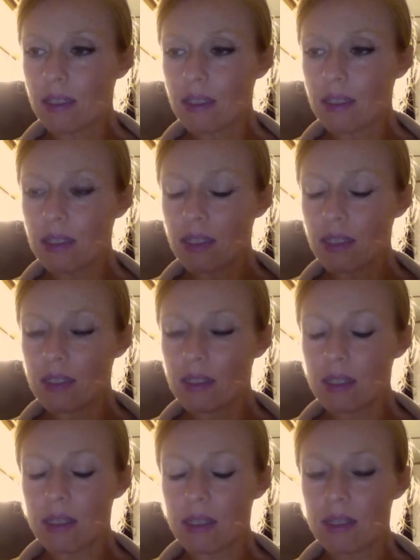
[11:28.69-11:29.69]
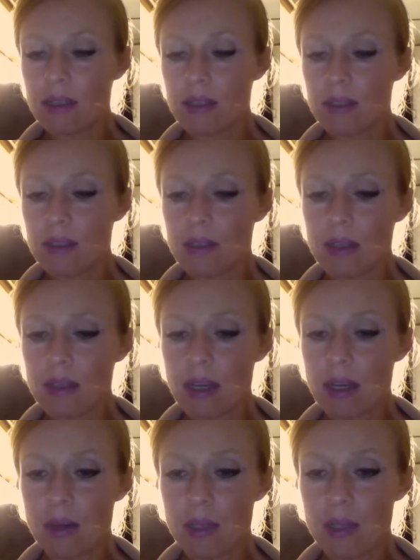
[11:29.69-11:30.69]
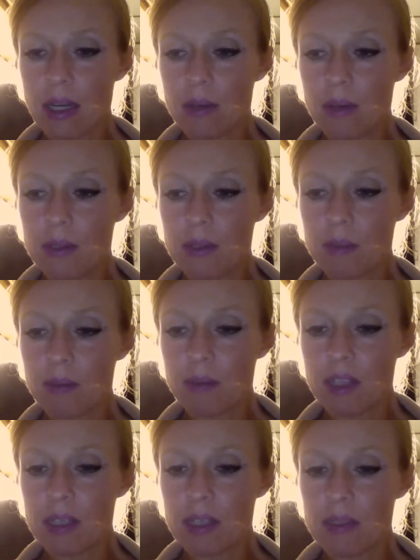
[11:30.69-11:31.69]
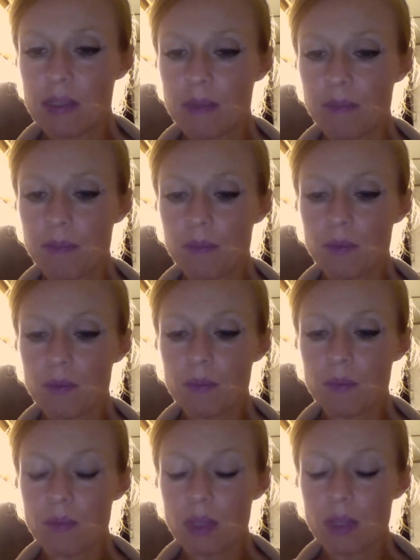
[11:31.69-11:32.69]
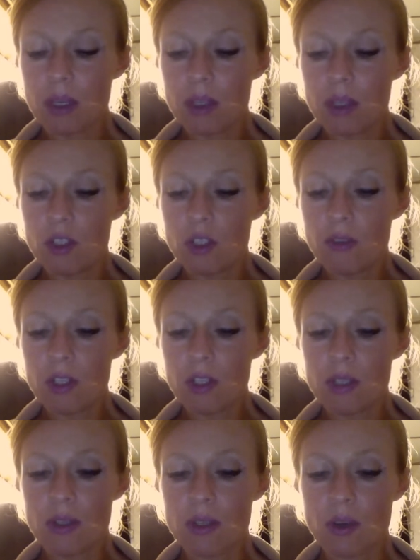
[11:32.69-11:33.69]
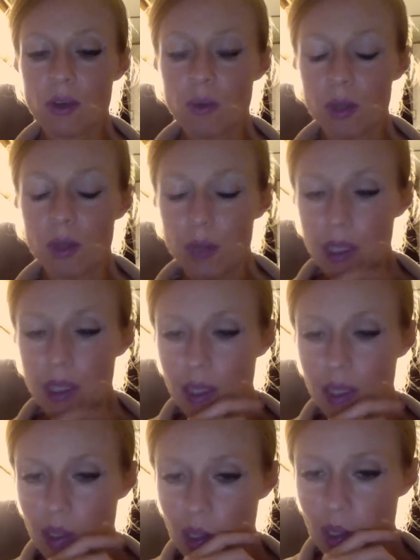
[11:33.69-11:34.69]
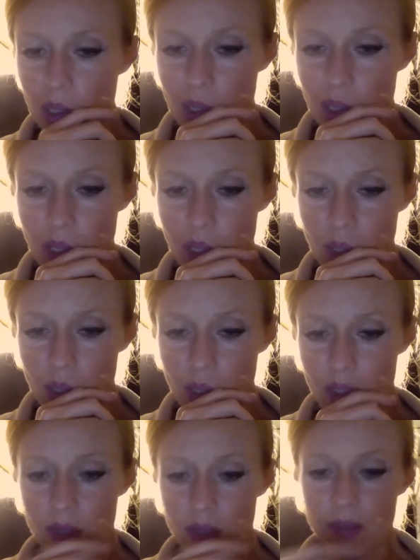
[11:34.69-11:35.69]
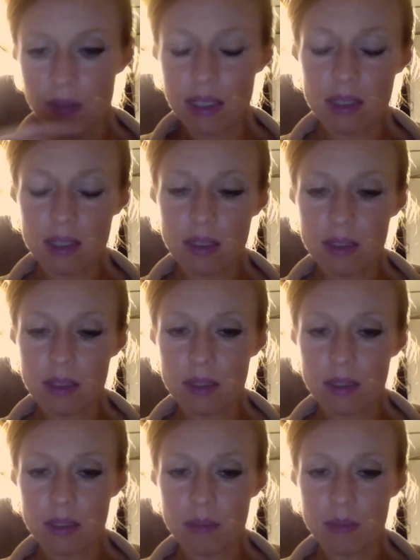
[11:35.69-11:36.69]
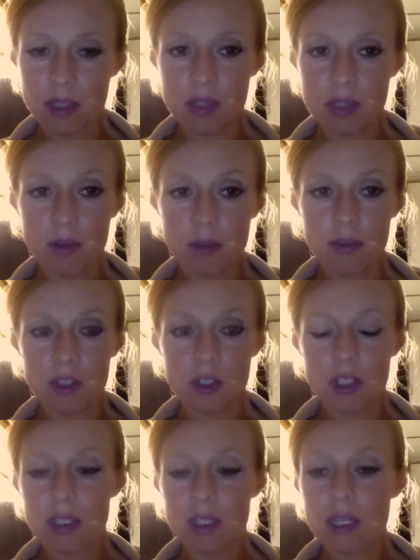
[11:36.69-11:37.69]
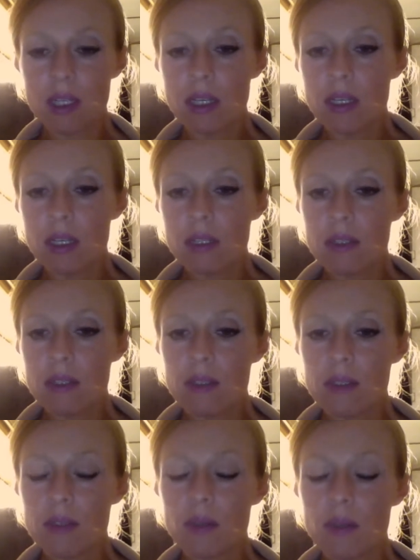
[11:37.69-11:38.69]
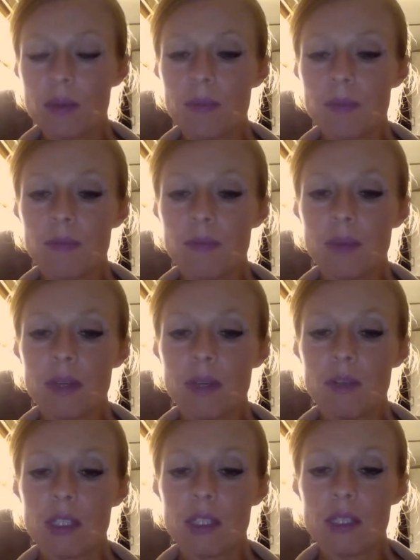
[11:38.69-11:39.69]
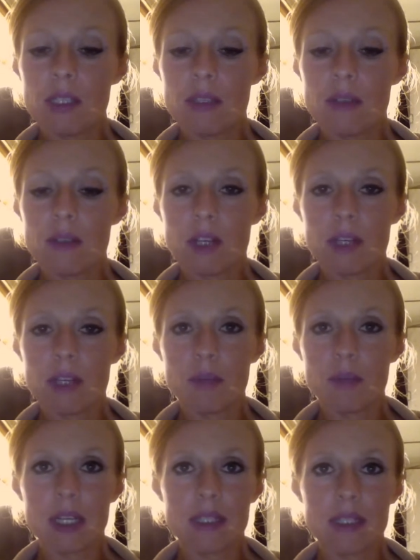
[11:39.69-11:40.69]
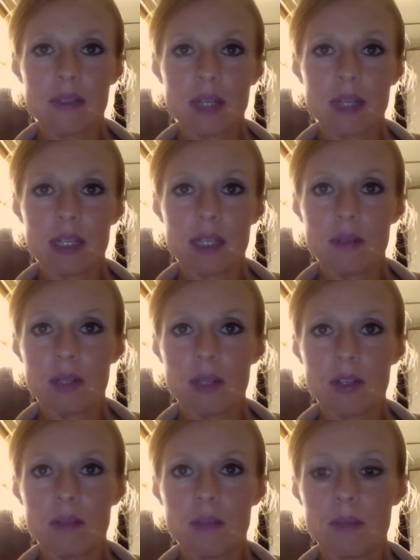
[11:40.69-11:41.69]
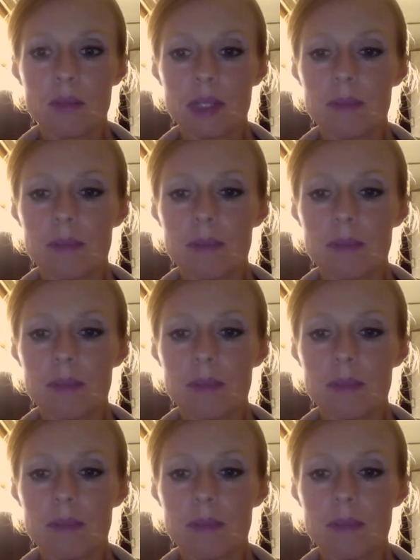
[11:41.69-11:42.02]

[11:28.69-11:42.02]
guess I could sing out how some of these two verses go real quick, and then fast and the slower version. So my voice is not practiced right now at all, but